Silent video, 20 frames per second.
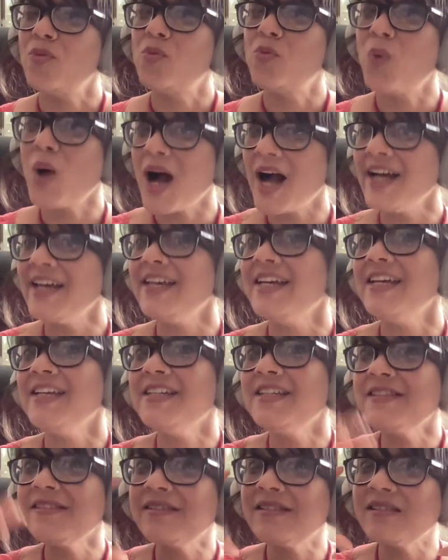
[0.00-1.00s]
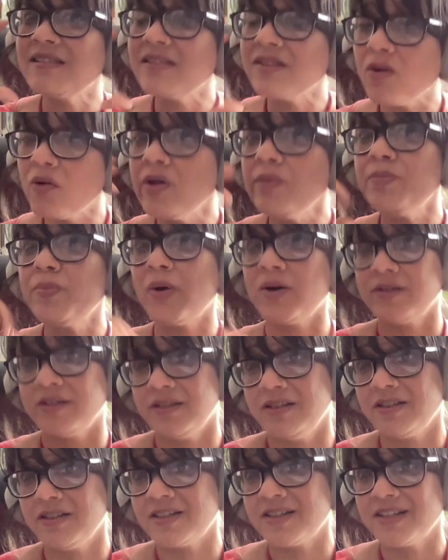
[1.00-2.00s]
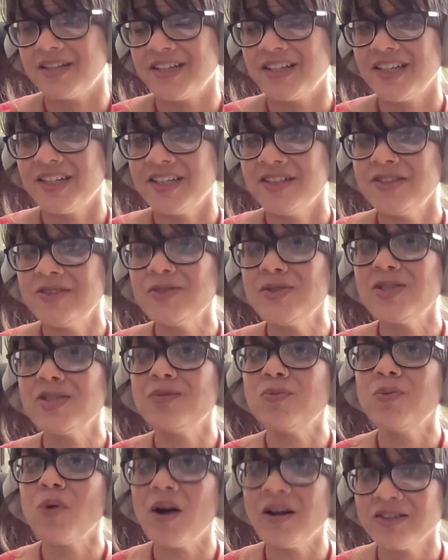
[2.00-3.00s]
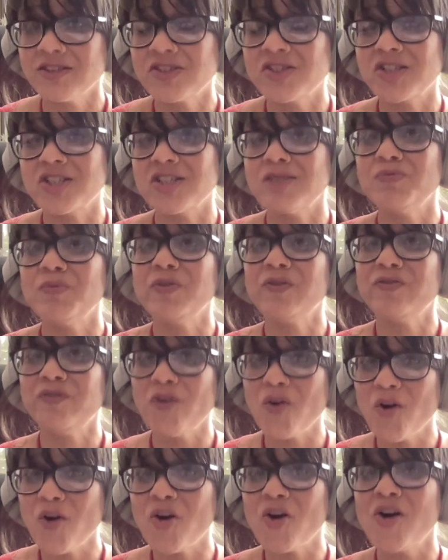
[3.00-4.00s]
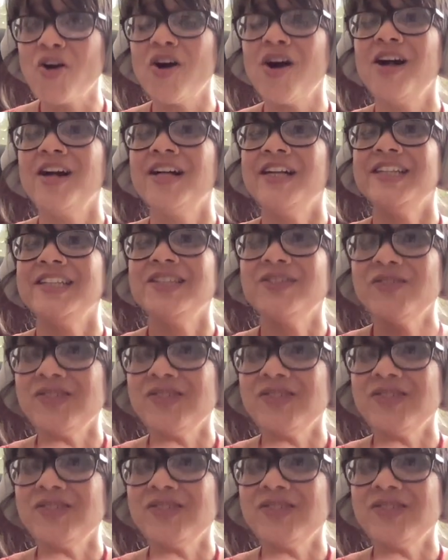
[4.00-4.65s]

why it is so important to swatch before you